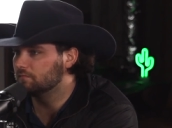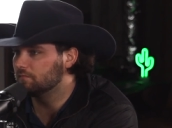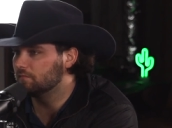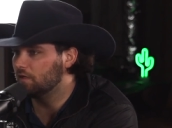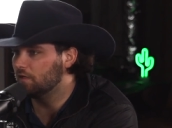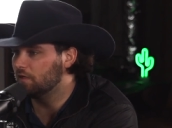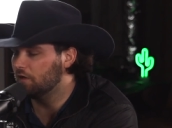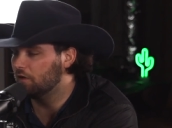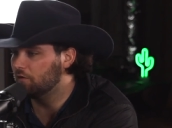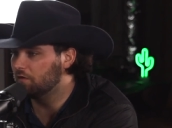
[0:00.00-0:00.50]

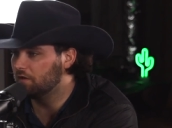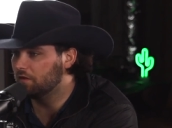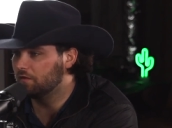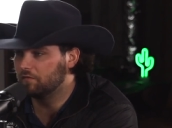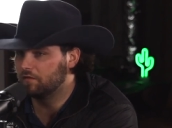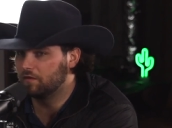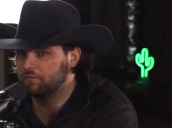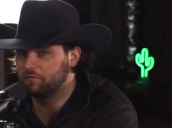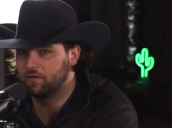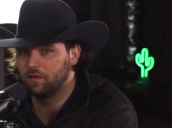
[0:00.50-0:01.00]
you know, and
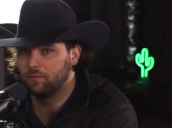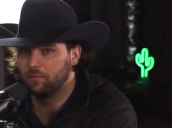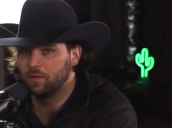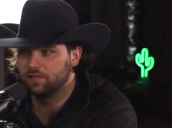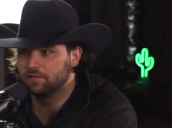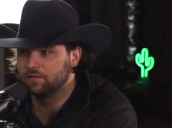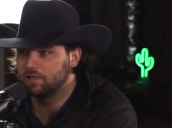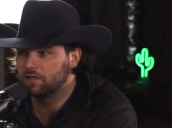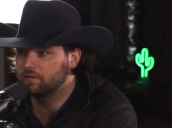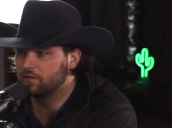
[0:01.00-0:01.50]
if
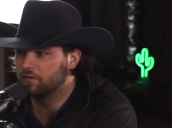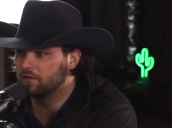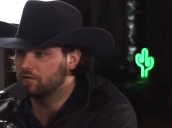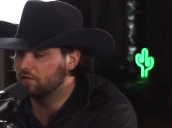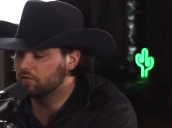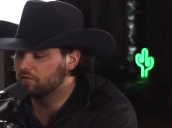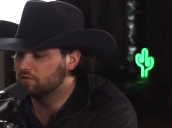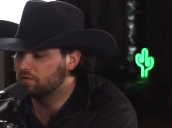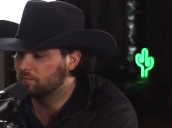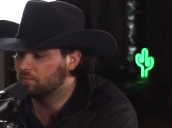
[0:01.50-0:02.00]
anybody's out there that
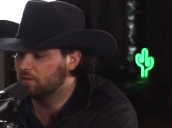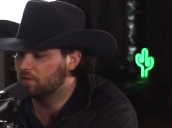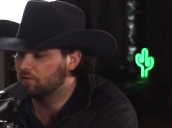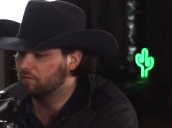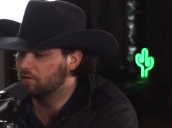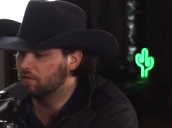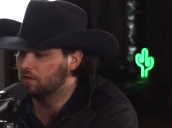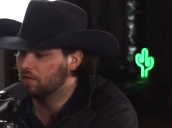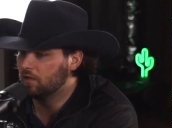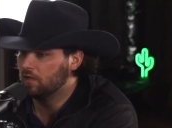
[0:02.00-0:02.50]
knows something
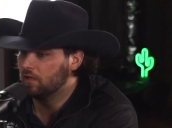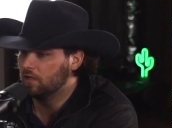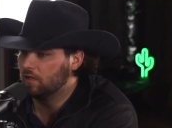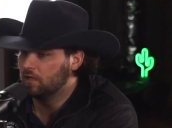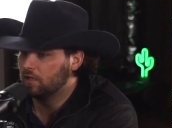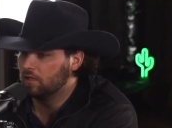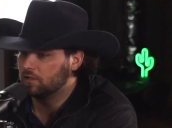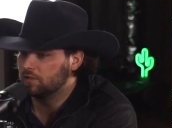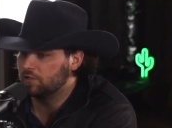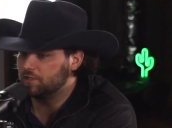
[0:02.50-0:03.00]
different,
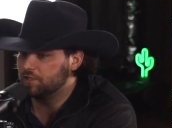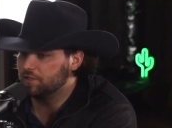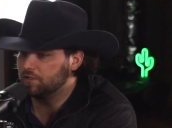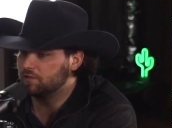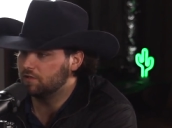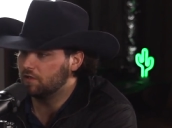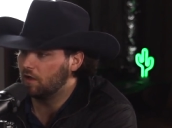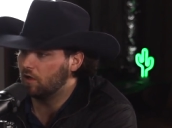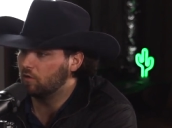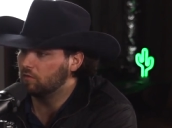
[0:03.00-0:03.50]

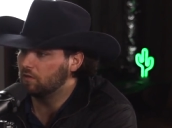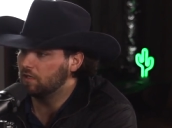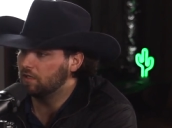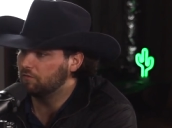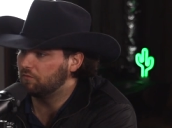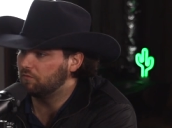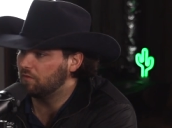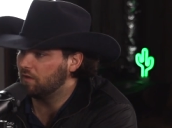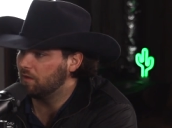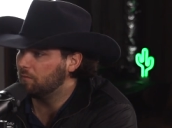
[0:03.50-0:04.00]
she's the only
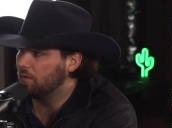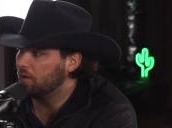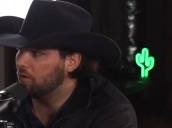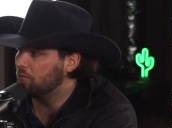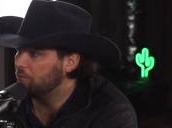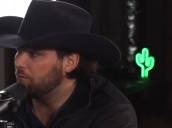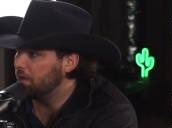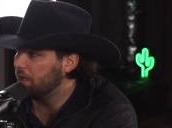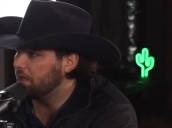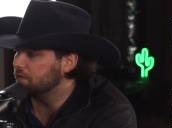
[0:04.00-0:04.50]

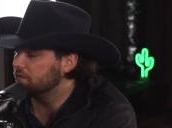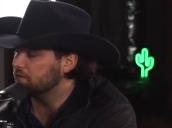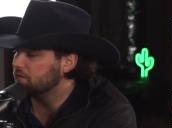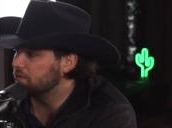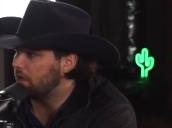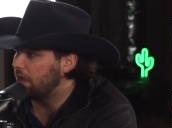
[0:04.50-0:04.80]
female-based